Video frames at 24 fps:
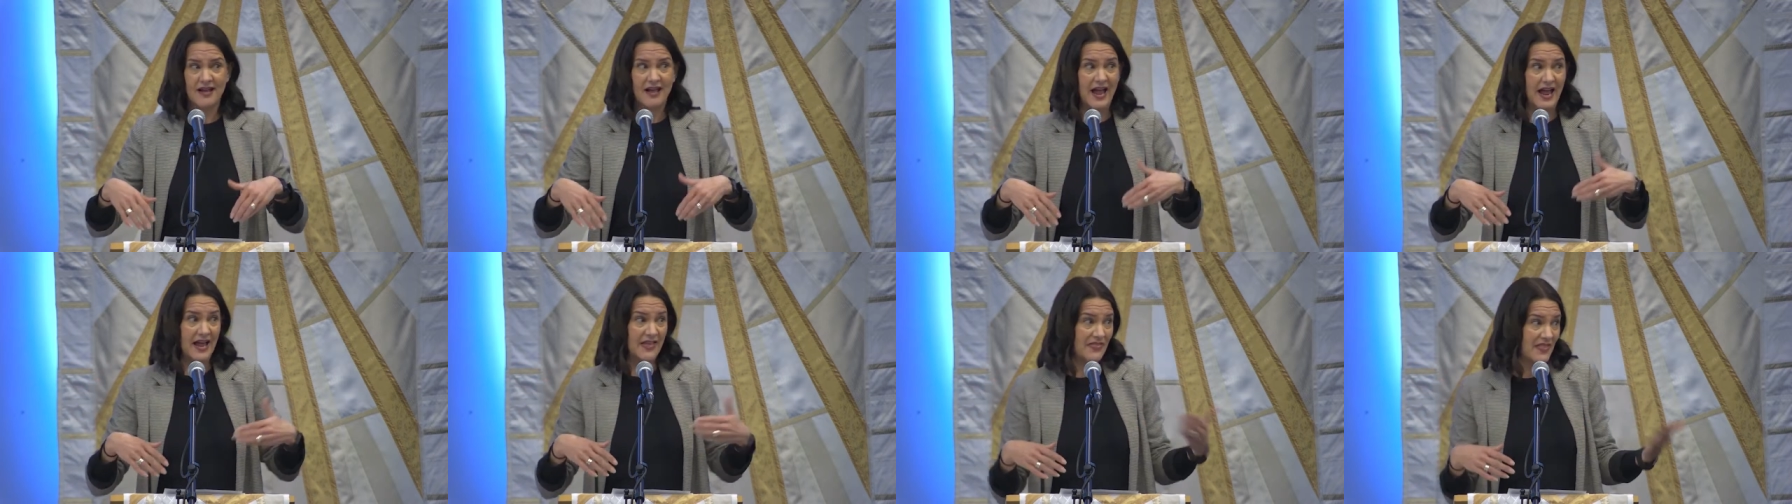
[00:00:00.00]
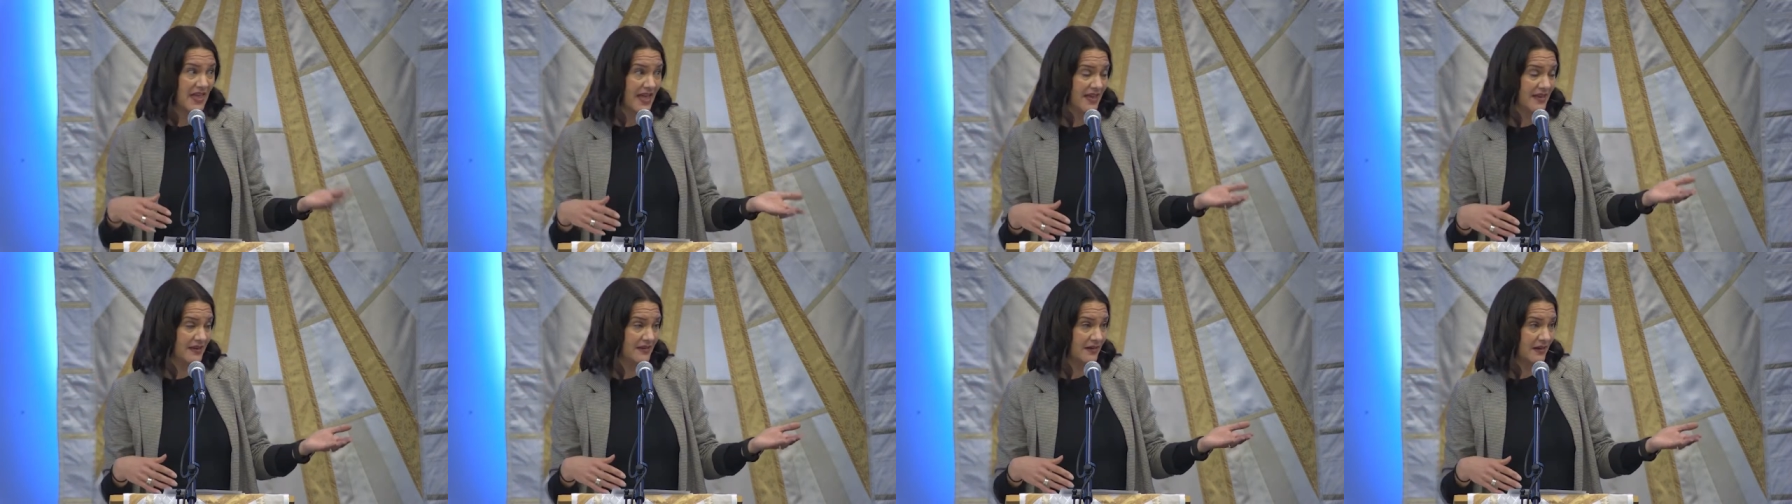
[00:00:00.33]
And
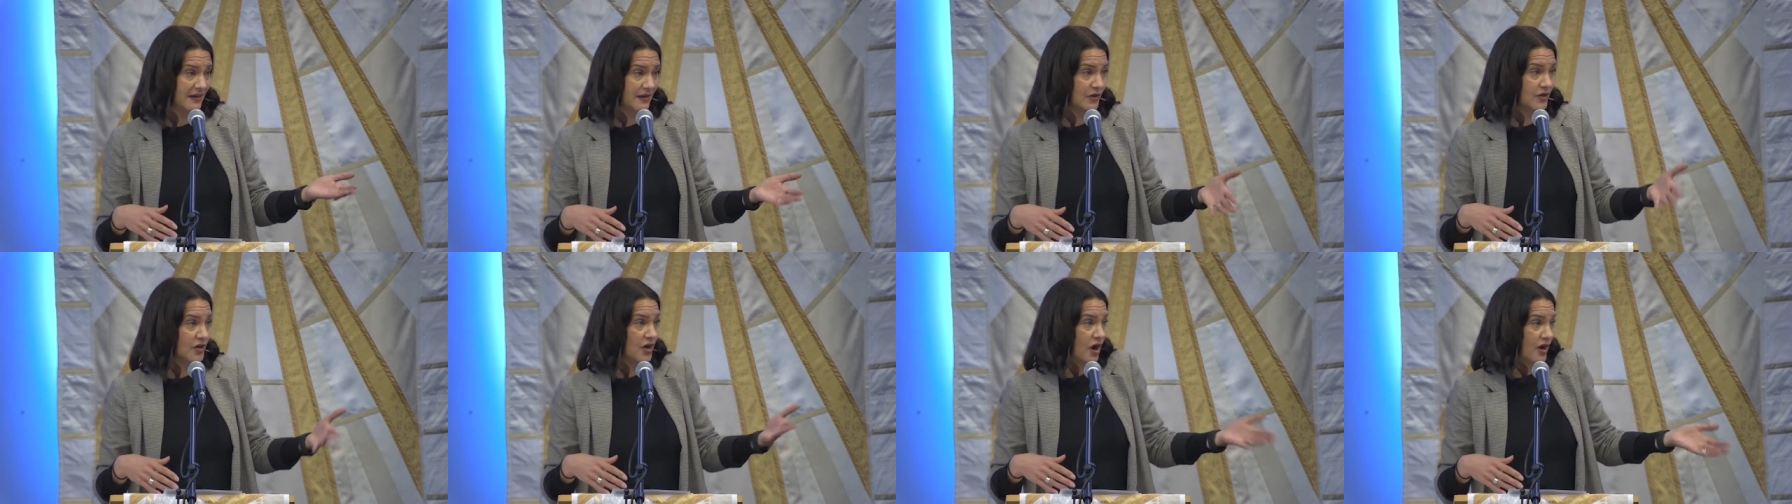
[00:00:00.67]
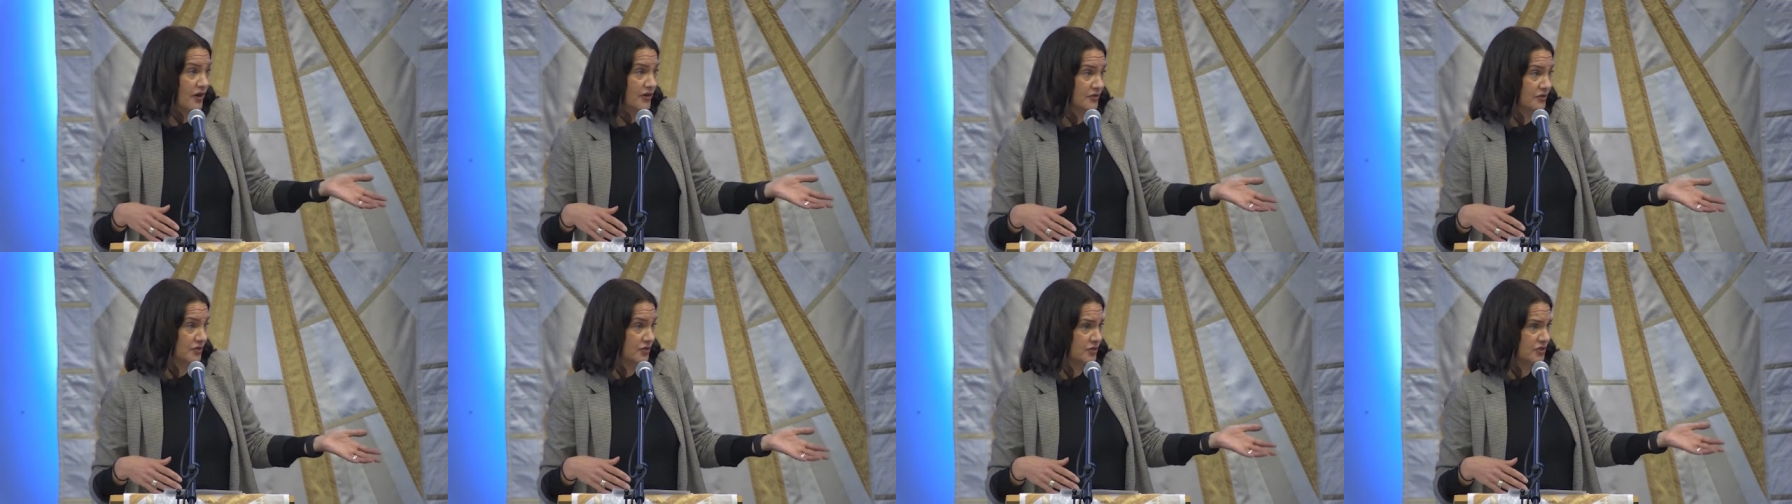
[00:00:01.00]
then a
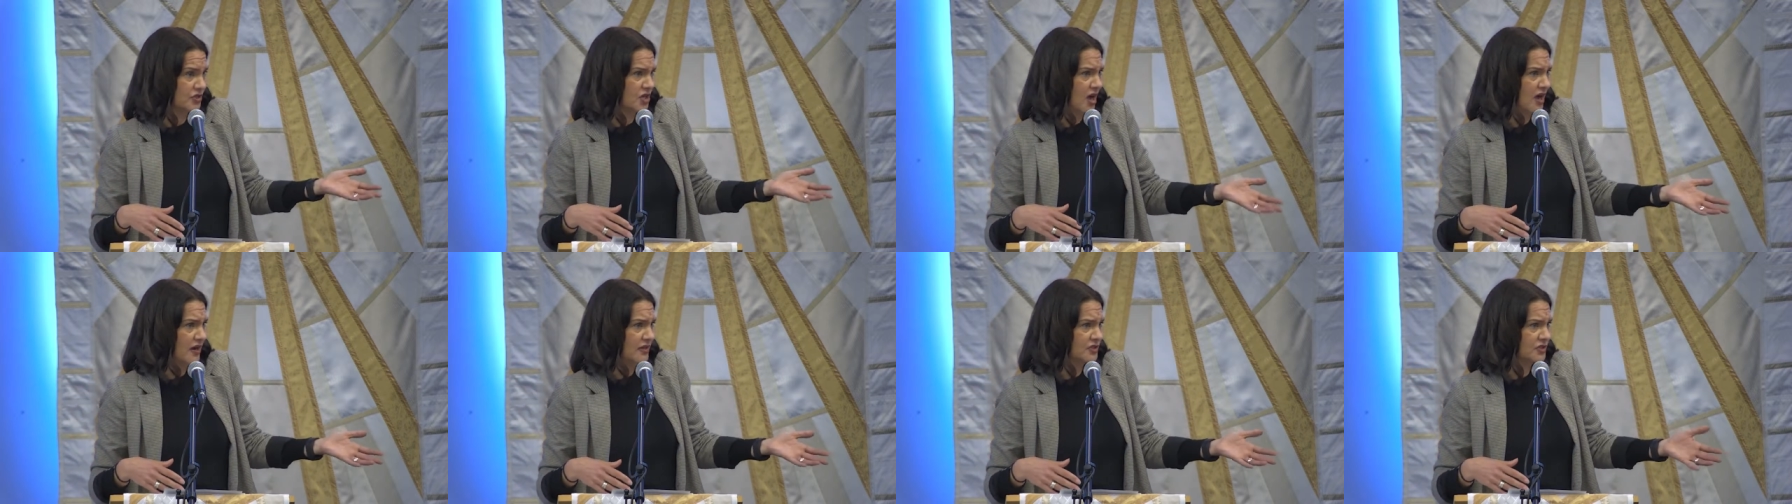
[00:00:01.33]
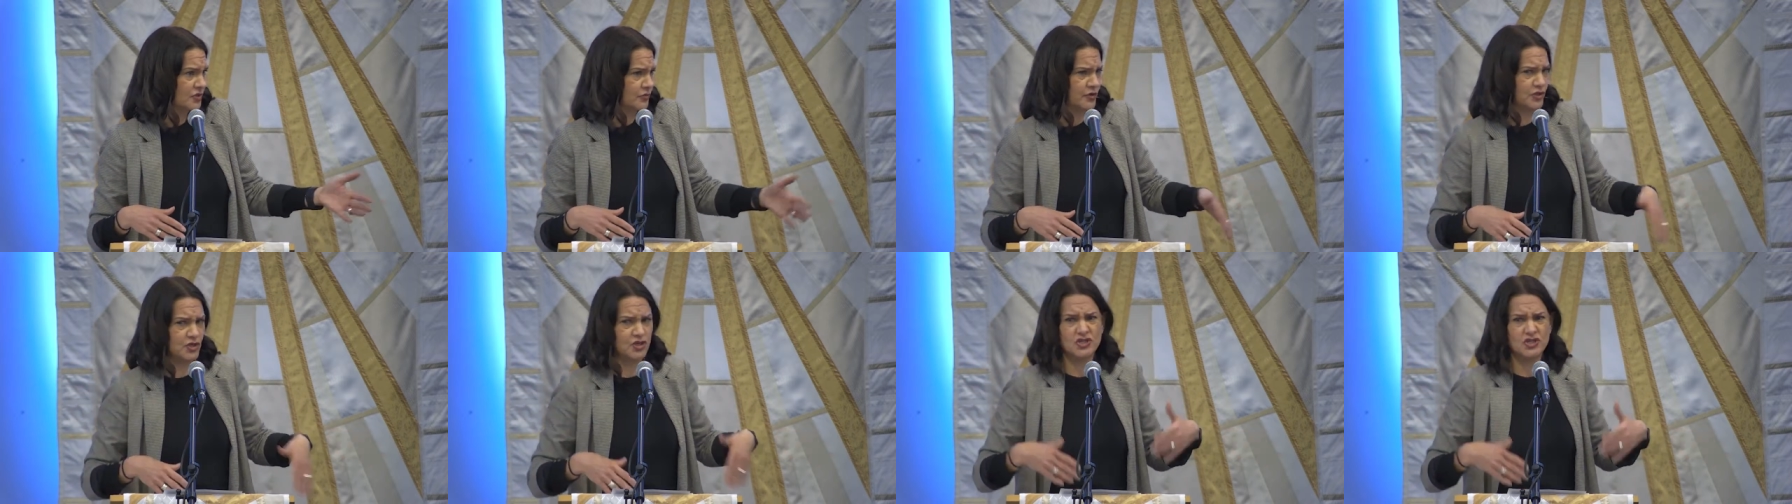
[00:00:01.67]
gardener talks to her.